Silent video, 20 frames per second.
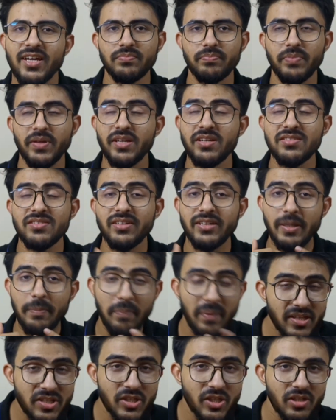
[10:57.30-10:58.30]
aayega, because the
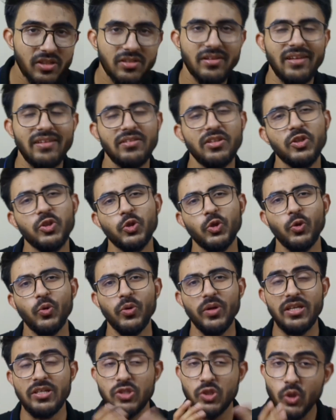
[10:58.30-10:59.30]
depiction in the
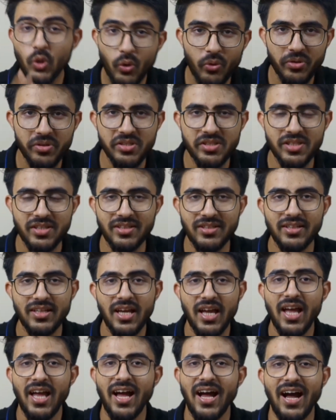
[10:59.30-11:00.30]
show is so original,
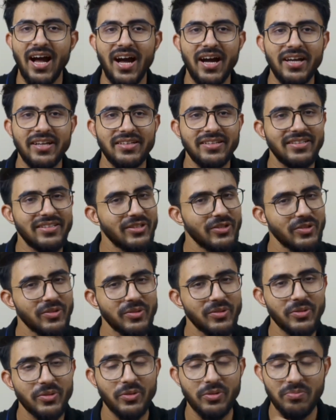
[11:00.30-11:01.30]
and
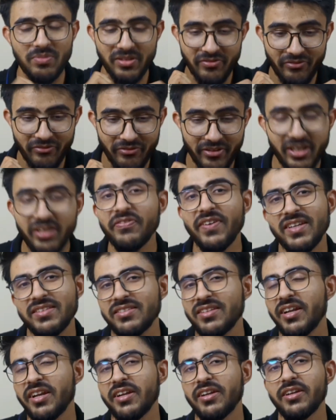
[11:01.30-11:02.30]
you'll be very
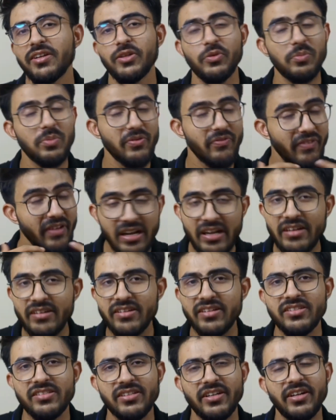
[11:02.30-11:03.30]
fascinated, you'll be very
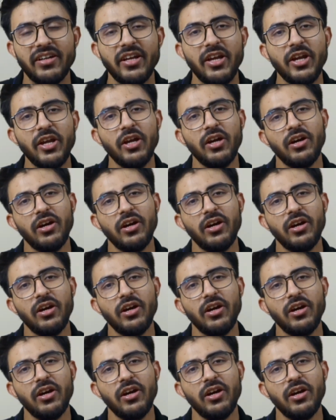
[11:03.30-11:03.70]
interested